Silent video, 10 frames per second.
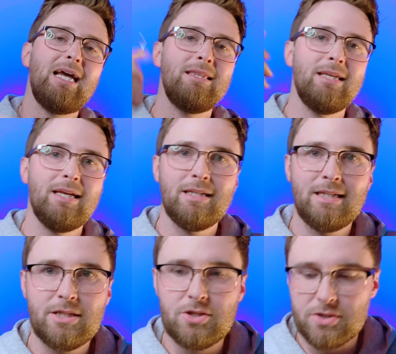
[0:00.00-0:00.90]
then
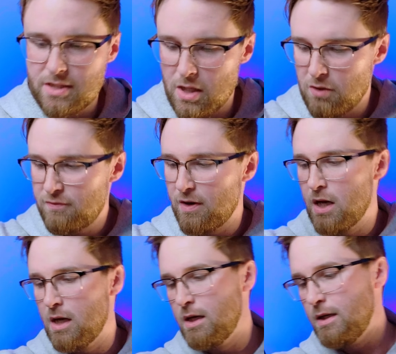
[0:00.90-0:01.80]
get yourself
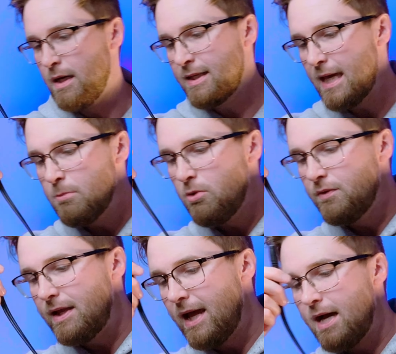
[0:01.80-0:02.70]
a cable
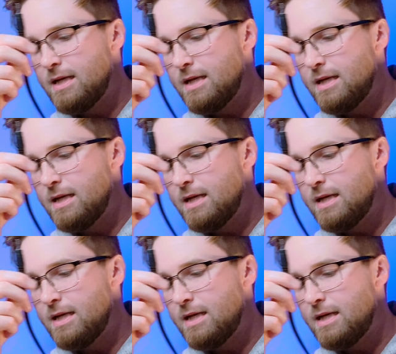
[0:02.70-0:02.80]
that has